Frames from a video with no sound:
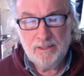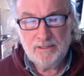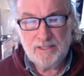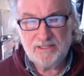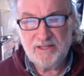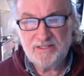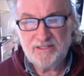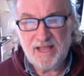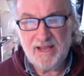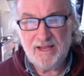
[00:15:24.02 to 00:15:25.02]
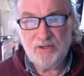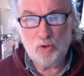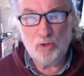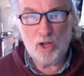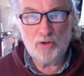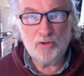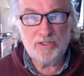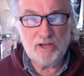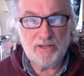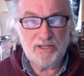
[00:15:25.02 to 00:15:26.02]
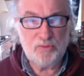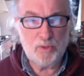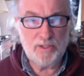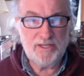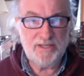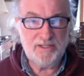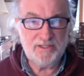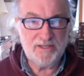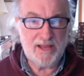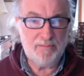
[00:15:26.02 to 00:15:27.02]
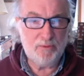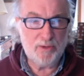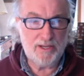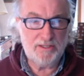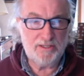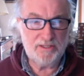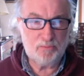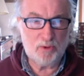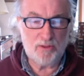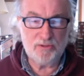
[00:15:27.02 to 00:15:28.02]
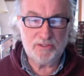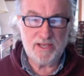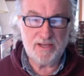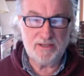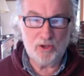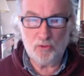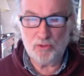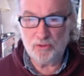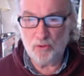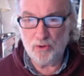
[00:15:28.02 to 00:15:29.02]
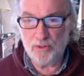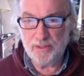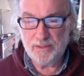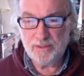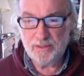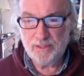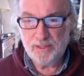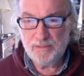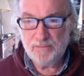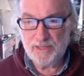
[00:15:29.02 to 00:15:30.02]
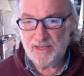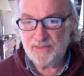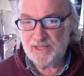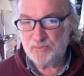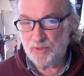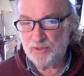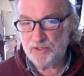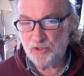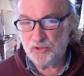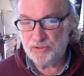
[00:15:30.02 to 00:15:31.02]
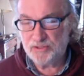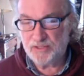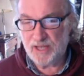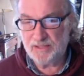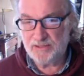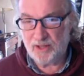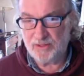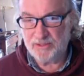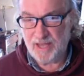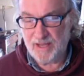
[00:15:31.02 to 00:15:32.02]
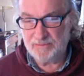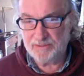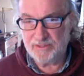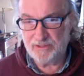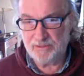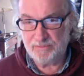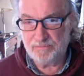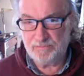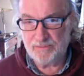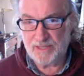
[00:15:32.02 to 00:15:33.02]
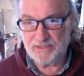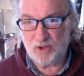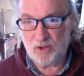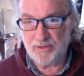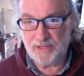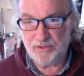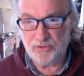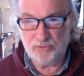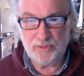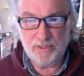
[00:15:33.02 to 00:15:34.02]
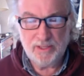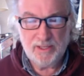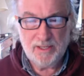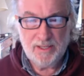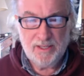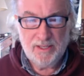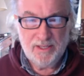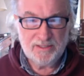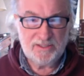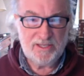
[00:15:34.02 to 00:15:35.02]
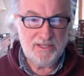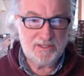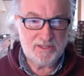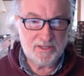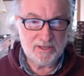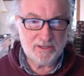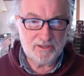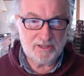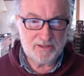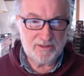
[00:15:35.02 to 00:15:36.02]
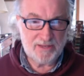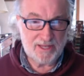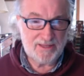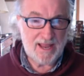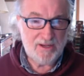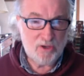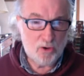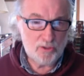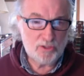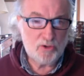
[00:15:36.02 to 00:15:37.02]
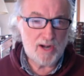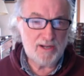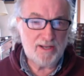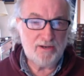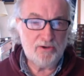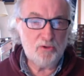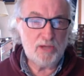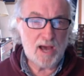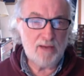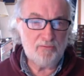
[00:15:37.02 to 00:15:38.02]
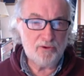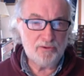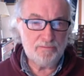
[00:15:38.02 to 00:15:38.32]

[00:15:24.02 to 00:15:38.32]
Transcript: Doesn't this say, no longer shall each one teach his neighbor and each his brother, saying, know the Lord? But yet that's what the church does all the time still. That's all they do, is teach the little that they know to try to get a new convert.